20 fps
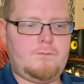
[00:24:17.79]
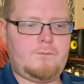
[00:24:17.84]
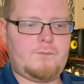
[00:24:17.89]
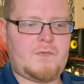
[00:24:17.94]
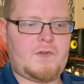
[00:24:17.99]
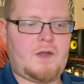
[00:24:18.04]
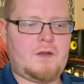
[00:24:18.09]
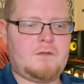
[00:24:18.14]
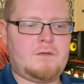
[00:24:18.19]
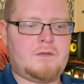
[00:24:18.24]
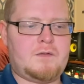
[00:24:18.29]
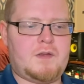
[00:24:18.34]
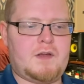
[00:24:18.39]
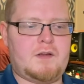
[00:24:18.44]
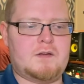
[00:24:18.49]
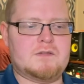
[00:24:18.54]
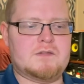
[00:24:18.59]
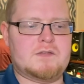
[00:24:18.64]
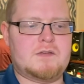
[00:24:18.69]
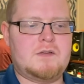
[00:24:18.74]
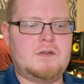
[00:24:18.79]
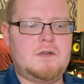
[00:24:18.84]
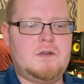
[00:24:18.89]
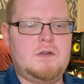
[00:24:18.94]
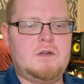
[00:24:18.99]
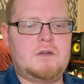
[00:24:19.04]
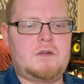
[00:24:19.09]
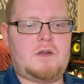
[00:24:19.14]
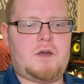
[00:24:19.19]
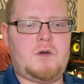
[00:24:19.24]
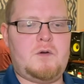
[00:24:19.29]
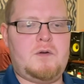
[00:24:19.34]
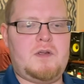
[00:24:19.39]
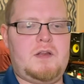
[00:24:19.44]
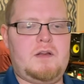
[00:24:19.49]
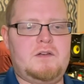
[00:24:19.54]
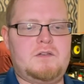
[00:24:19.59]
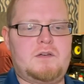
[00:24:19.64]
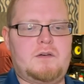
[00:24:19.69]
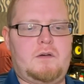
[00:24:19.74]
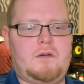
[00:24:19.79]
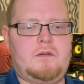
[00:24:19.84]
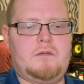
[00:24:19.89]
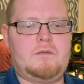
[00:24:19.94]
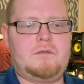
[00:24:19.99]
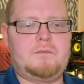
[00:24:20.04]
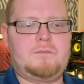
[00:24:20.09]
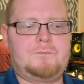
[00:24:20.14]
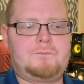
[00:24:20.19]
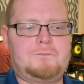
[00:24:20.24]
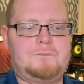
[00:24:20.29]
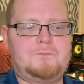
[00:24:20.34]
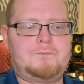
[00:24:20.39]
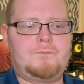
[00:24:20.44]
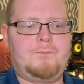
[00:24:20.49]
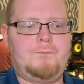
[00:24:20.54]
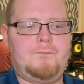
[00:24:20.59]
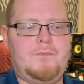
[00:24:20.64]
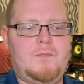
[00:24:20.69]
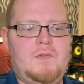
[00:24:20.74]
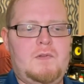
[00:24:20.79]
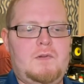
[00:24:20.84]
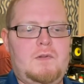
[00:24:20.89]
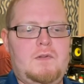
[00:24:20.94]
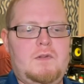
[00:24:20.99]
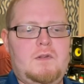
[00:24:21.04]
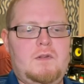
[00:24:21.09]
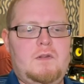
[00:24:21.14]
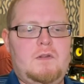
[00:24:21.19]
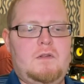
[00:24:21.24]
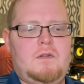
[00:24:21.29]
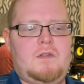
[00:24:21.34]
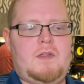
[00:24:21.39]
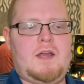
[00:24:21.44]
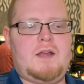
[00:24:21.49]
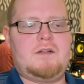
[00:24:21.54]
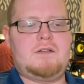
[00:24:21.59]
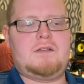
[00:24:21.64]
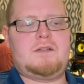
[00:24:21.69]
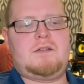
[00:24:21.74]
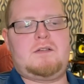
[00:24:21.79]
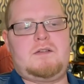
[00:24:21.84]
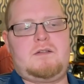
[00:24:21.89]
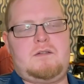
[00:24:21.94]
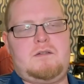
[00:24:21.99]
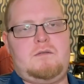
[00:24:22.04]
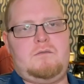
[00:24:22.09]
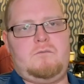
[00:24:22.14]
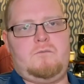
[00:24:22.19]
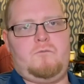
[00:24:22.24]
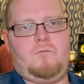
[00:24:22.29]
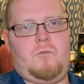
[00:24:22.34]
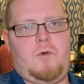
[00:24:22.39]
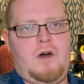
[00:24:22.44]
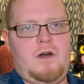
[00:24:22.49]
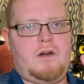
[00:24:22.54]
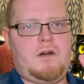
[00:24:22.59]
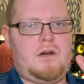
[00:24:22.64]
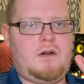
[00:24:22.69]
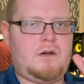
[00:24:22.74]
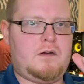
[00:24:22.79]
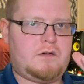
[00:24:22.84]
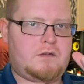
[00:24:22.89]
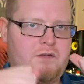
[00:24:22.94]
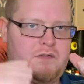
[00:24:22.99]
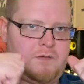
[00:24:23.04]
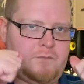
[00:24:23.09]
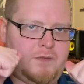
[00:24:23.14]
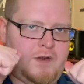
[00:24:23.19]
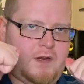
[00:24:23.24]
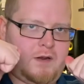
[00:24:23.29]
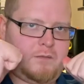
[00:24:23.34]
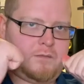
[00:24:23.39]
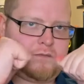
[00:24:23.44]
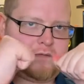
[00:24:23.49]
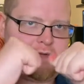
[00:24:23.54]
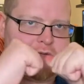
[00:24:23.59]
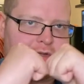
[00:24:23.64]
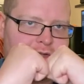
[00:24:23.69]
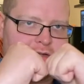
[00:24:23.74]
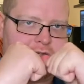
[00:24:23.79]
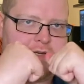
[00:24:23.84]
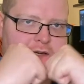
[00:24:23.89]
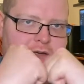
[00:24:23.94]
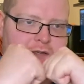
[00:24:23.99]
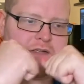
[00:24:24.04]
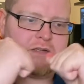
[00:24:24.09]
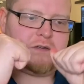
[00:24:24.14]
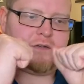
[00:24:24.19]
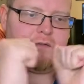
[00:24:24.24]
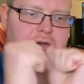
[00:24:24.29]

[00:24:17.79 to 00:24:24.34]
Other things, cohesion. That's water to be able to stick to